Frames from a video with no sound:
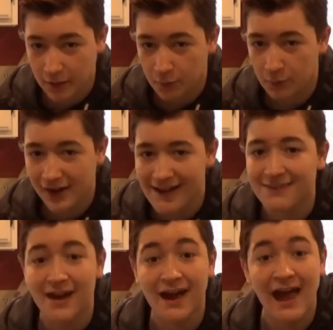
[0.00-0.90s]
we want to add
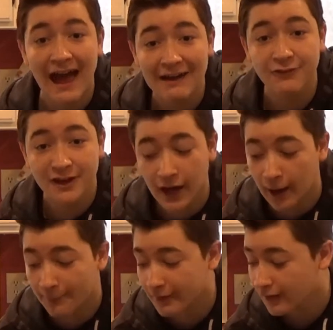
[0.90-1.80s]
the half a
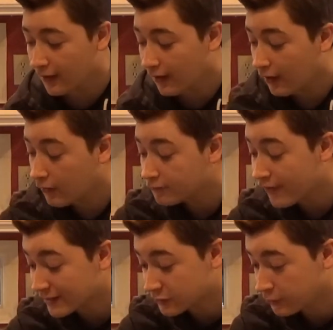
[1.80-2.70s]
cup of
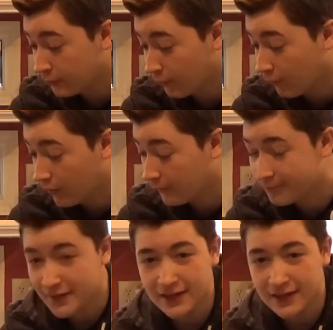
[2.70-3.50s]
vegetable oil.